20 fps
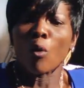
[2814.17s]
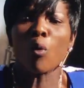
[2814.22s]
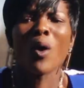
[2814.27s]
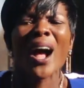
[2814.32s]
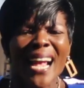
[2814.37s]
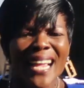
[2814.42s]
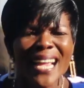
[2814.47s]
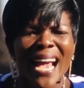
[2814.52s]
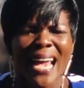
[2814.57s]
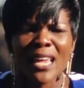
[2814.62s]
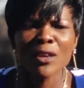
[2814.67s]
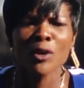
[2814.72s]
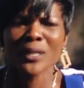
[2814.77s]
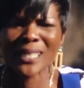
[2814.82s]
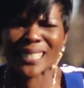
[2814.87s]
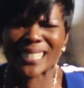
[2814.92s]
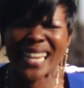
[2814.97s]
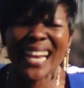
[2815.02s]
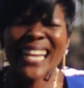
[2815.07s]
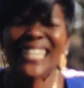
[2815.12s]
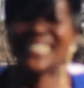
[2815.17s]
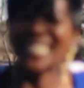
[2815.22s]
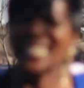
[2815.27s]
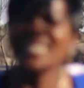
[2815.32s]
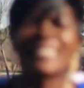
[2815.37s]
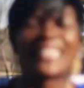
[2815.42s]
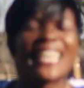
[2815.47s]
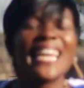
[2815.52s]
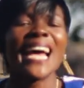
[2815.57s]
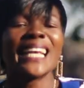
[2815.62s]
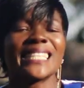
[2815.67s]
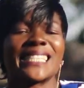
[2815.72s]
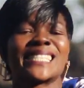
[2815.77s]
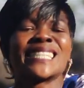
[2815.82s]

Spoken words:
Why are you standing there?